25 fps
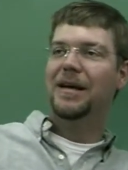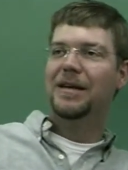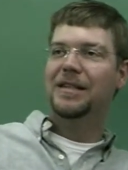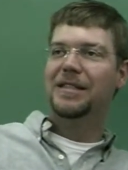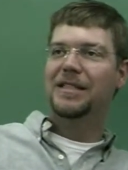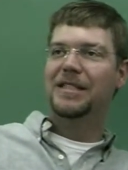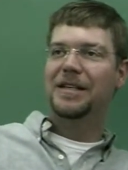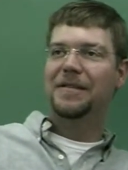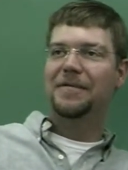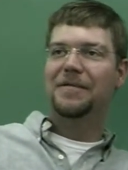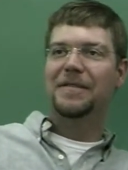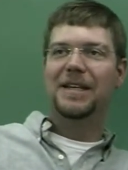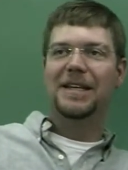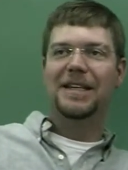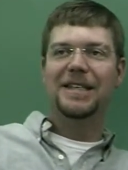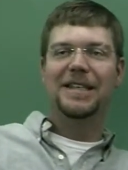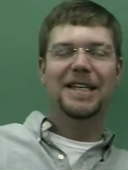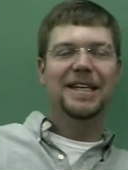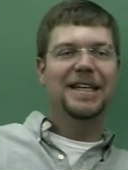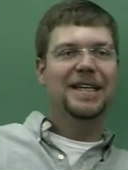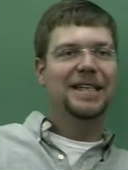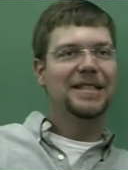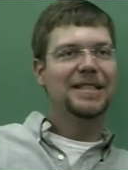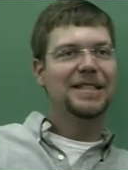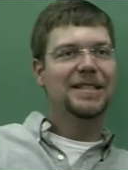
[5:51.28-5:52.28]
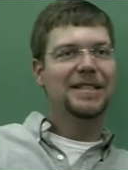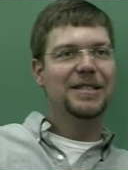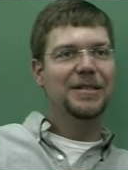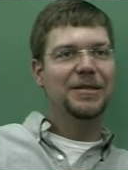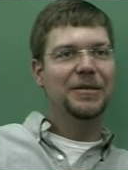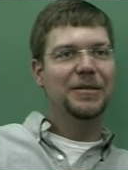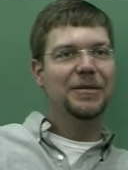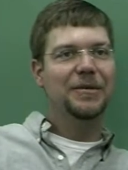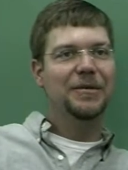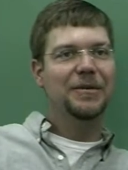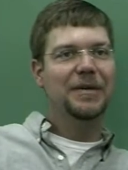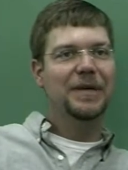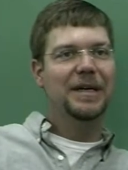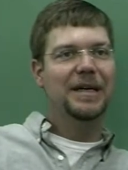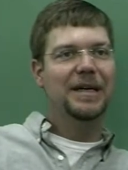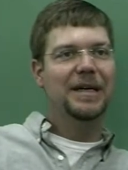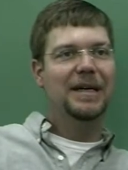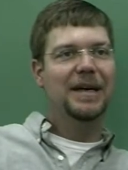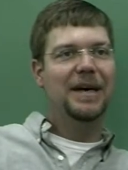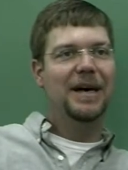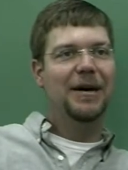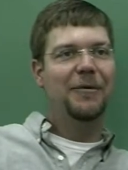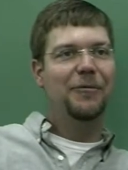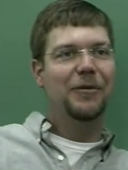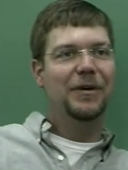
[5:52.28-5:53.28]
stuff like that. So
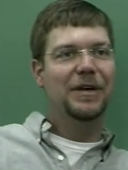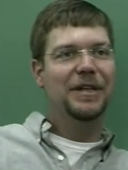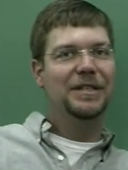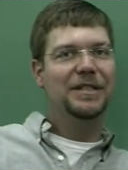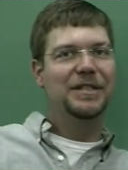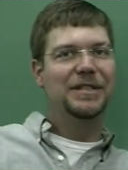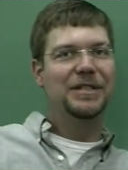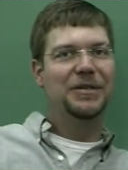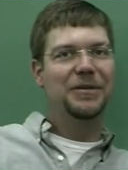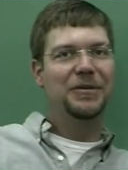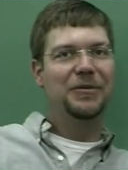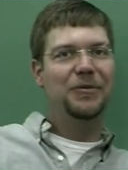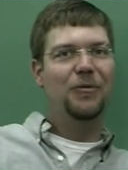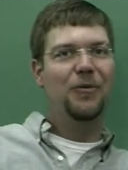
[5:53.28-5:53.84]
uh, I wanted to